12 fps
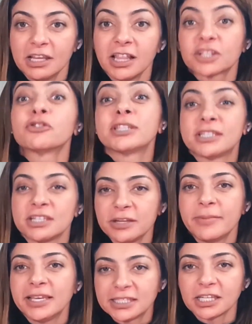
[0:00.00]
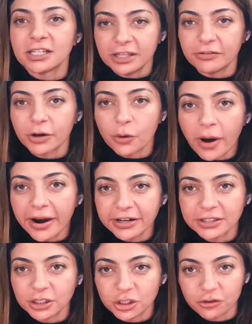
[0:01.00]
electricity basically
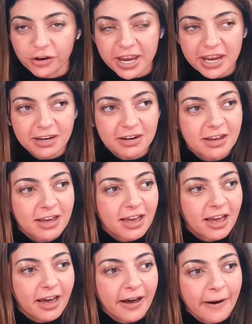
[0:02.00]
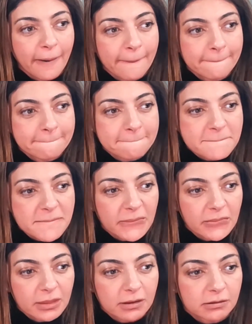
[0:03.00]
required to train
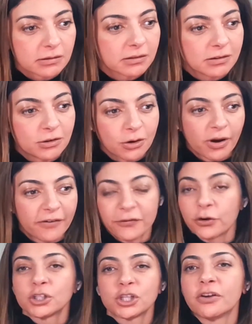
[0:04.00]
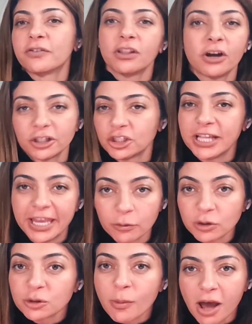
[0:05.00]
a version of a large
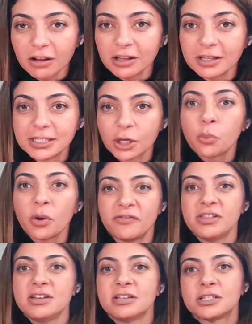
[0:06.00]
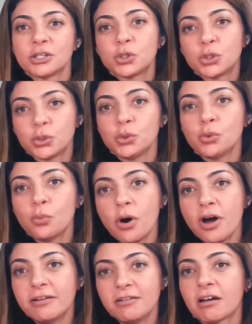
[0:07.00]
language model is equivalent to
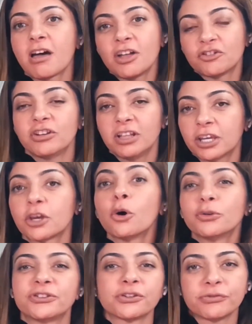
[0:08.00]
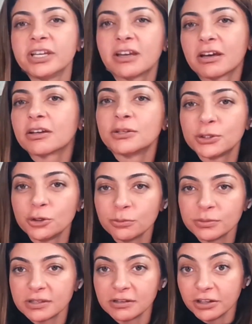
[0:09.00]
what a country like Costa Rica consumes in a